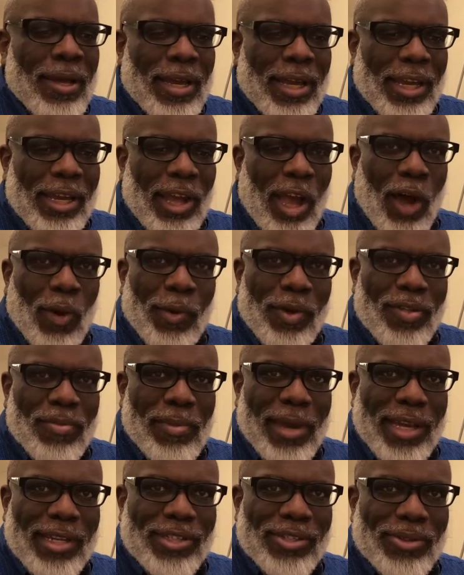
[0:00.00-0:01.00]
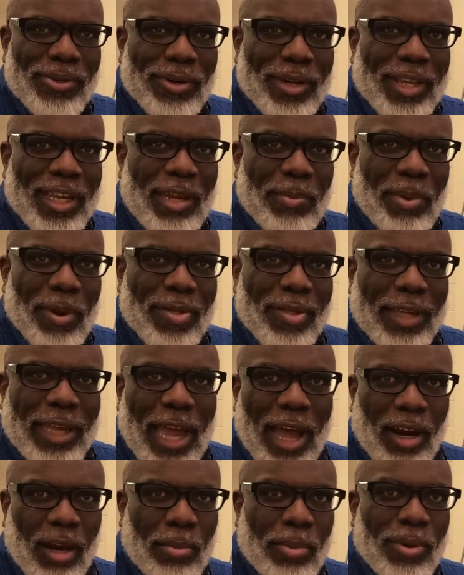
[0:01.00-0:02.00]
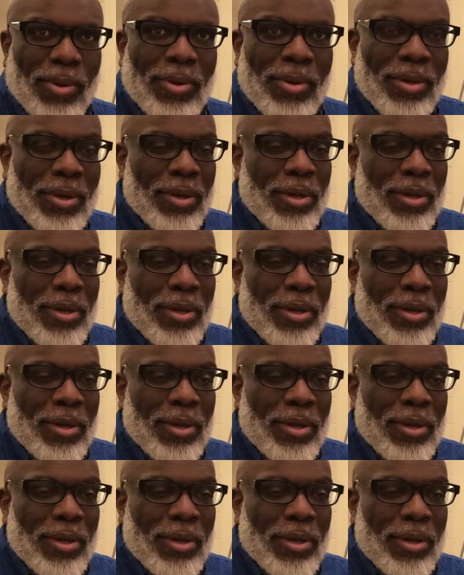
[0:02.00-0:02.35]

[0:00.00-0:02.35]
he always made sure to keep us accountable.